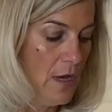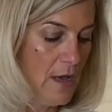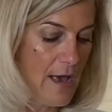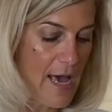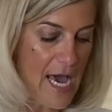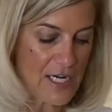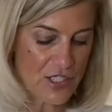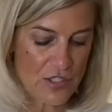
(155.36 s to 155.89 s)

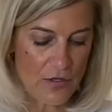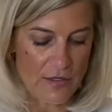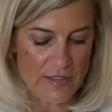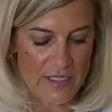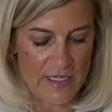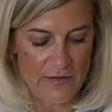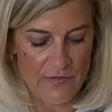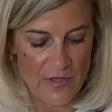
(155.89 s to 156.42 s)
actually on
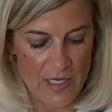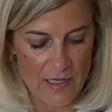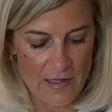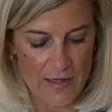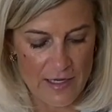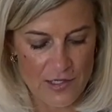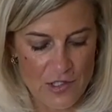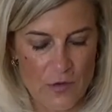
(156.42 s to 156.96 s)
TV
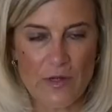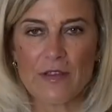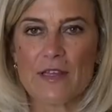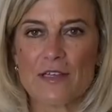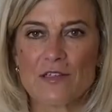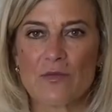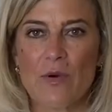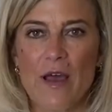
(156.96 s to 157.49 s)
do it
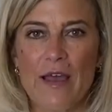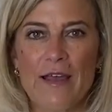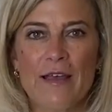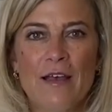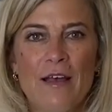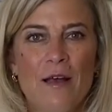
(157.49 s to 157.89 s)
this way,